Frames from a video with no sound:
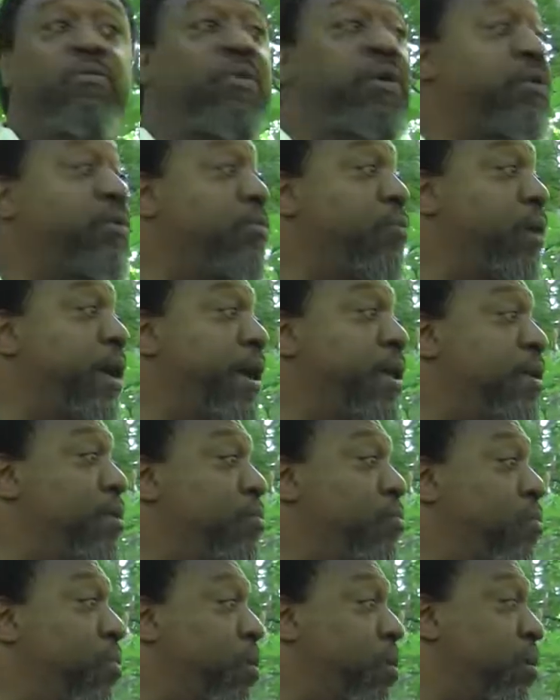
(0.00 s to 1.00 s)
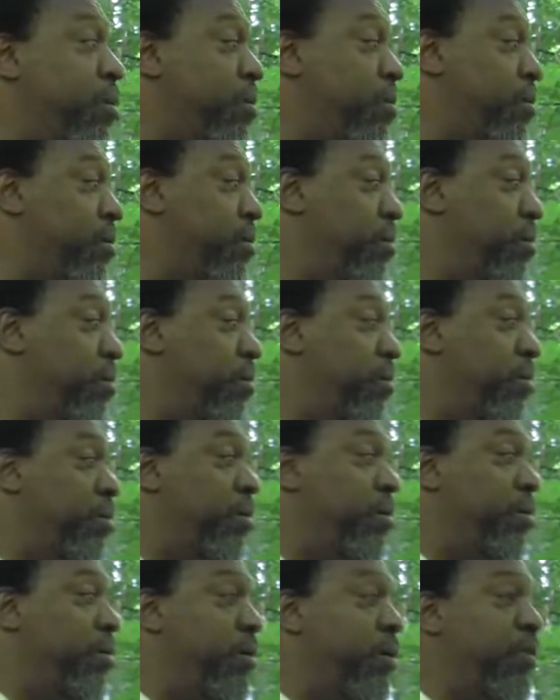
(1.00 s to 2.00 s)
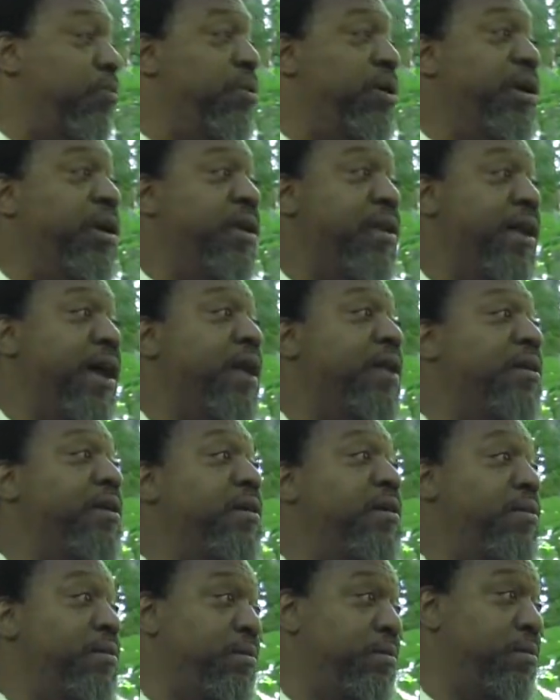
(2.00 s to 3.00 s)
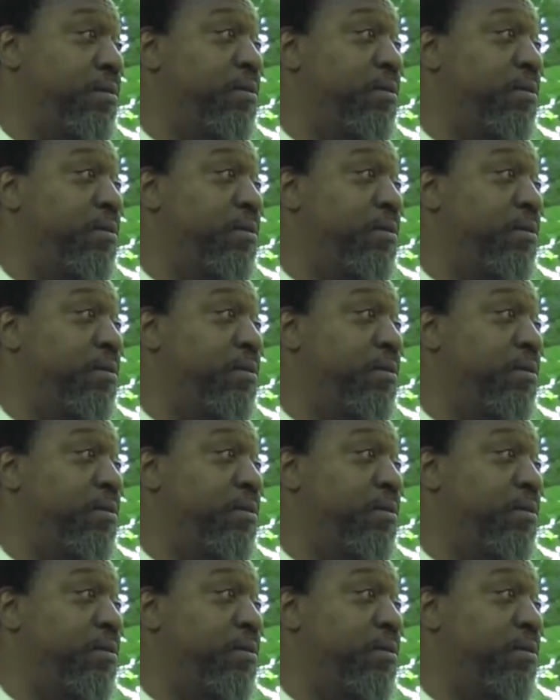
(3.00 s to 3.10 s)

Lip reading: We're going to wade in the water, and we're getting out of here.